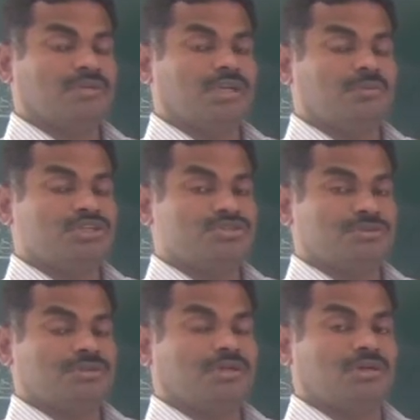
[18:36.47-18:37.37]
It
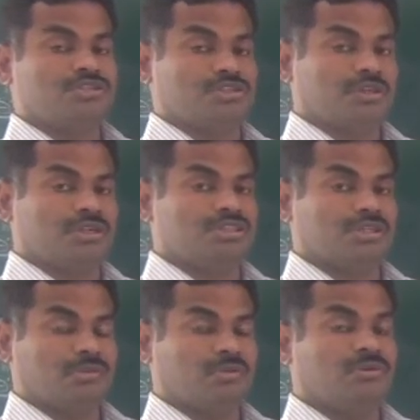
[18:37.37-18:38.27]
means the
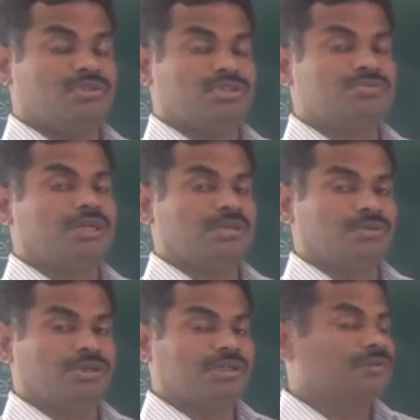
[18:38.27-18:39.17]
concentration of holes is very
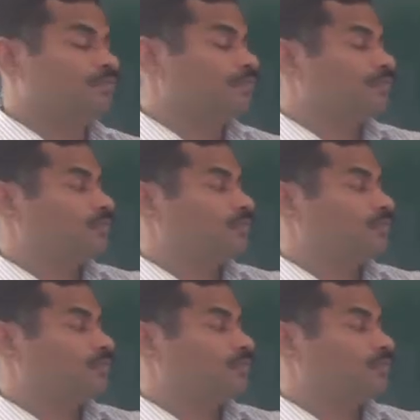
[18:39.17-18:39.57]
more here.